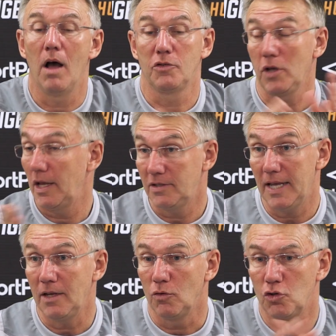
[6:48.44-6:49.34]
I'd
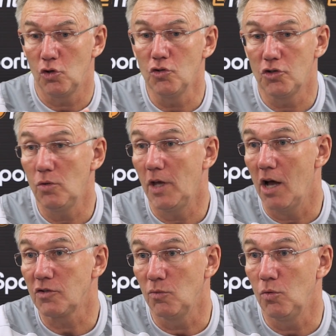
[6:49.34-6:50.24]
say, Sun Tzu, the
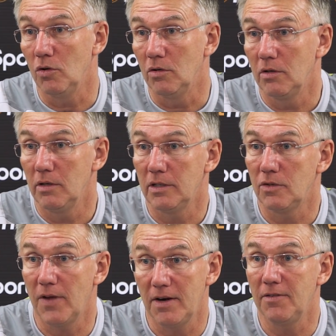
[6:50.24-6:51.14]
art of war.
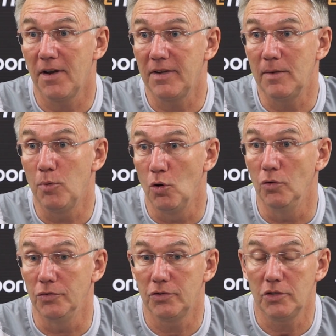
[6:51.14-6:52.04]
It's very, very
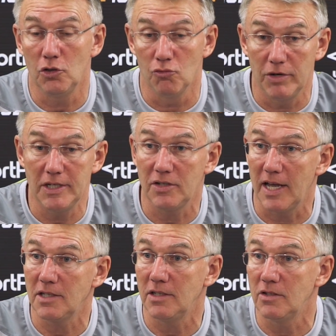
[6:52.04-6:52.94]
important you
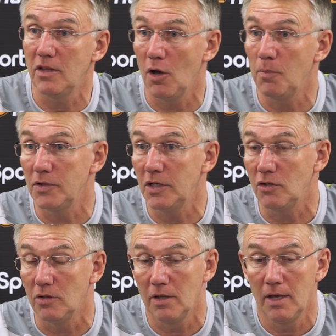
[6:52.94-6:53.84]
research into the
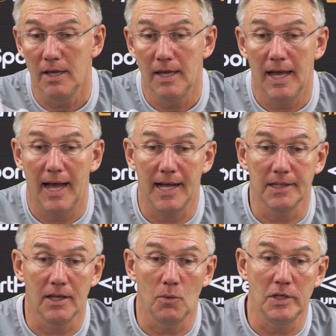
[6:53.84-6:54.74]
opposition.
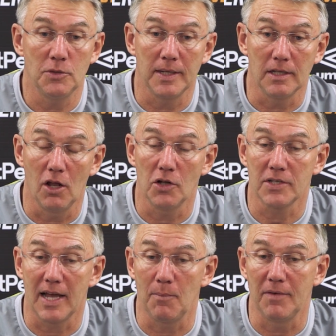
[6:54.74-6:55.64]
And we spend a lot of
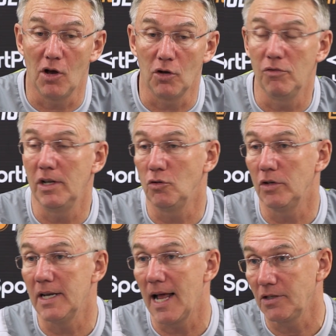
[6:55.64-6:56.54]
time. We've got a really
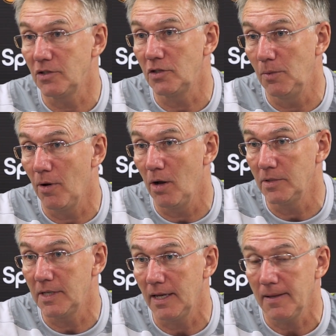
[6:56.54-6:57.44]
good analysis
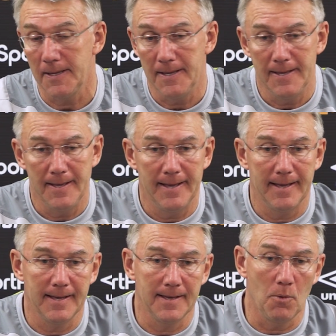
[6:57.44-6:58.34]
department here.
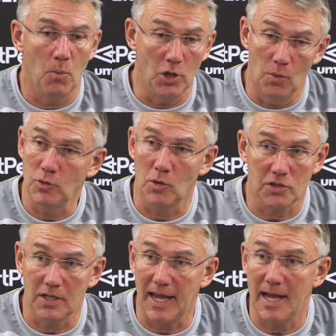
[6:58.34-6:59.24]
We always
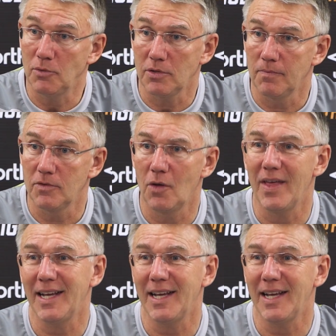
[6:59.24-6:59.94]
watch the games. So